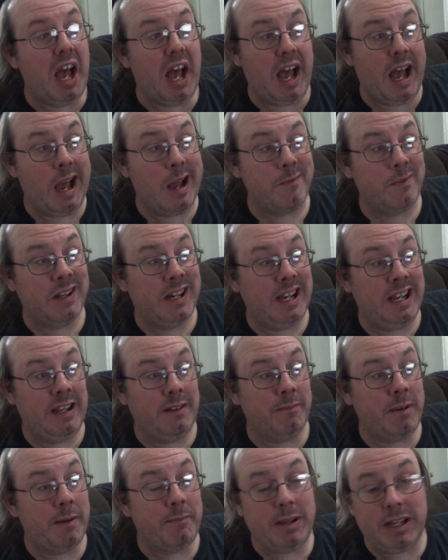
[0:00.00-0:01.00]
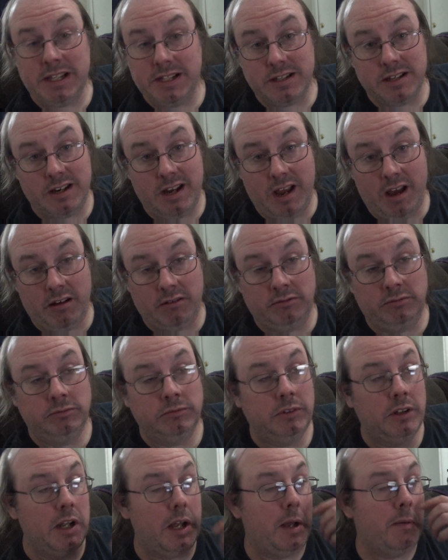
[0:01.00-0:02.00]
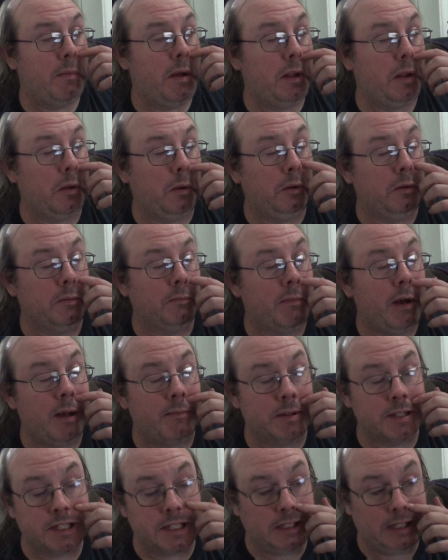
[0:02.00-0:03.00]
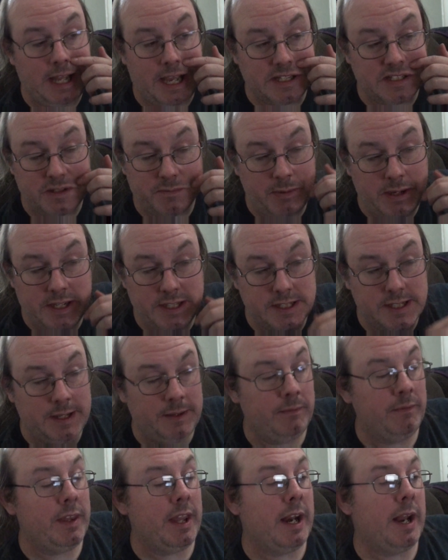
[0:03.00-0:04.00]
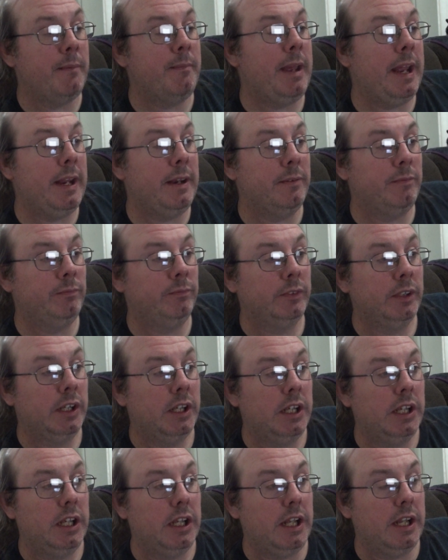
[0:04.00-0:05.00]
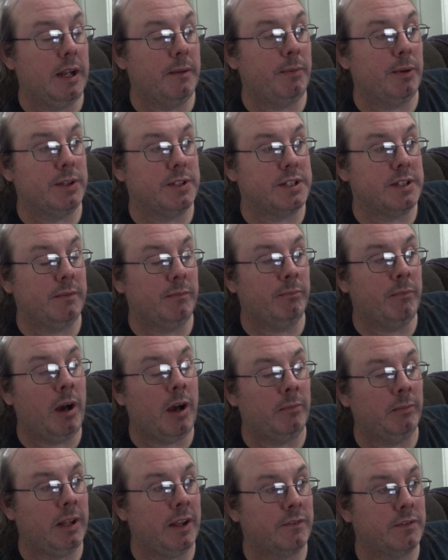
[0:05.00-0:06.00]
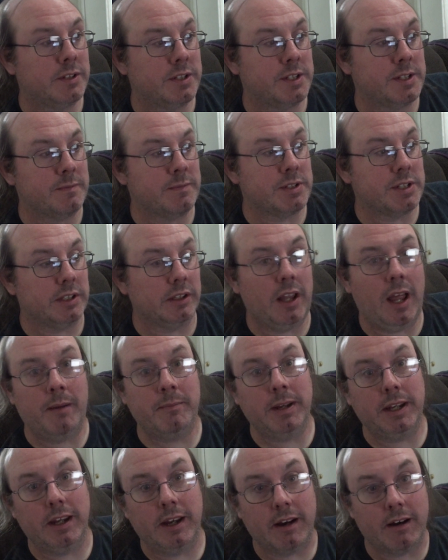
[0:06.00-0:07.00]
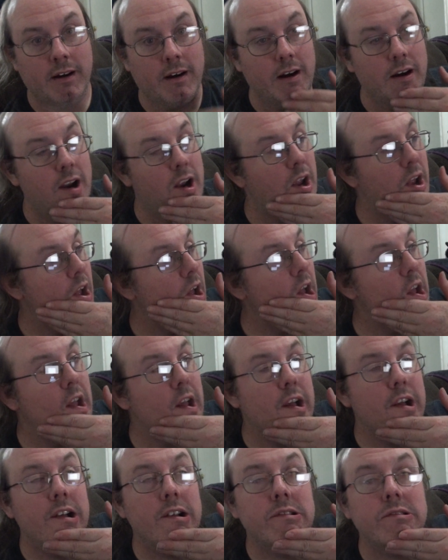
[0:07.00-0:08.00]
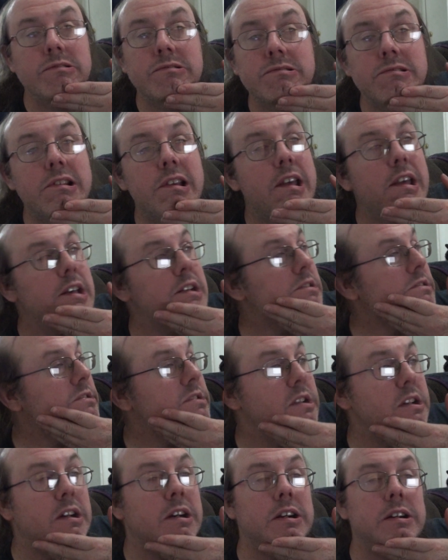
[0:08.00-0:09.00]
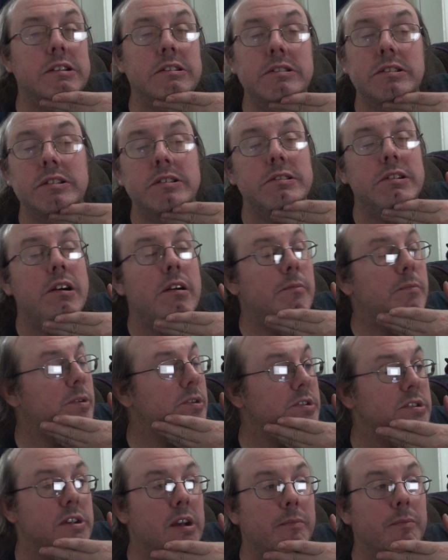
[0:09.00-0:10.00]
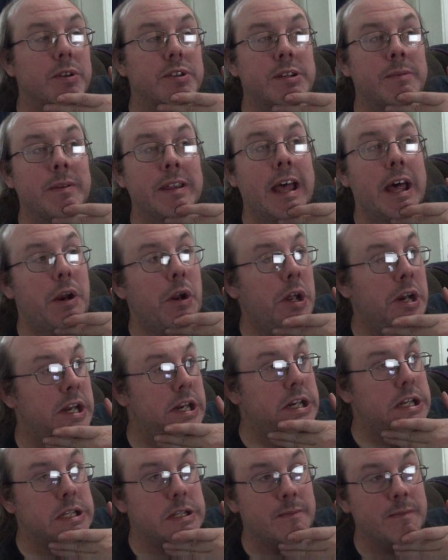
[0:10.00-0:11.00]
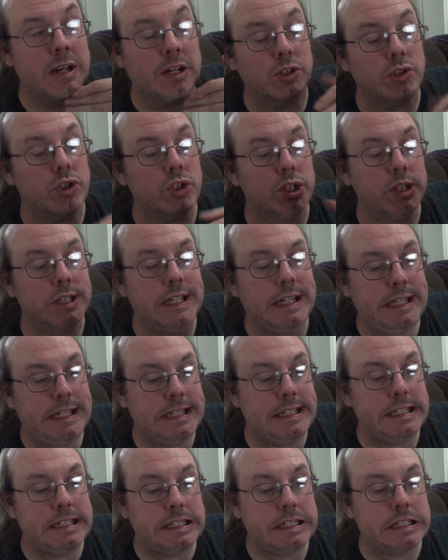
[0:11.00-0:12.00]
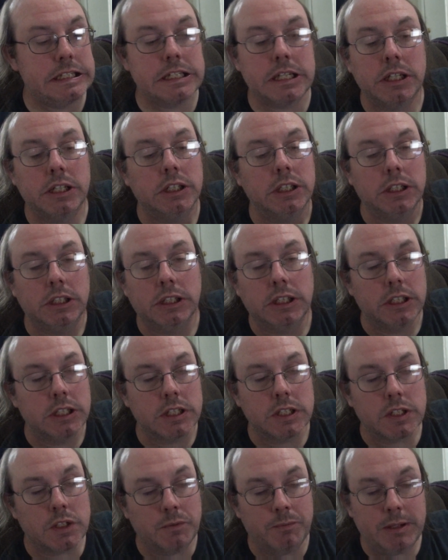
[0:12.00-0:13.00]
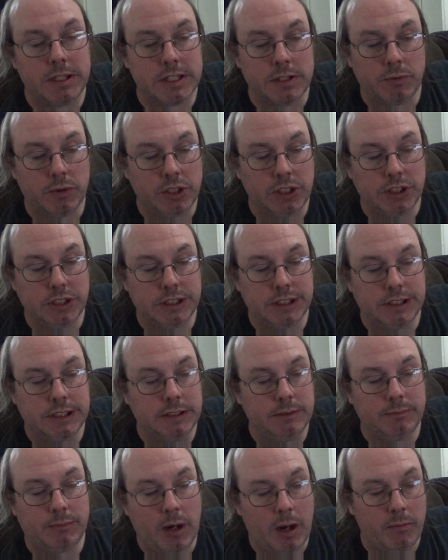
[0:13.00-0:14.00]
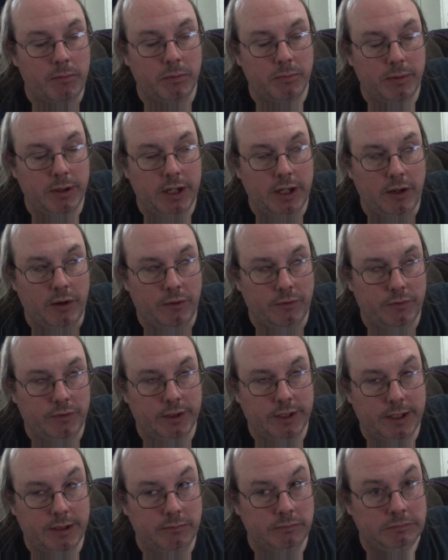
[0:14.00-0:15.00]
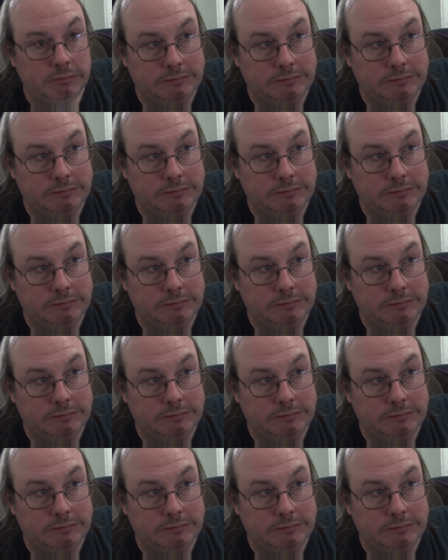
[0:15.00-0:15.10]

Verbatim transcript: I'm going to eat my pizza now, uh, my little Mama Celeste pizza that I made. And I put some, Mom left some salami here, uh, and uh, I, put, I put some of that on it and some extra cheese. It's going to be so good, probably, hopefully.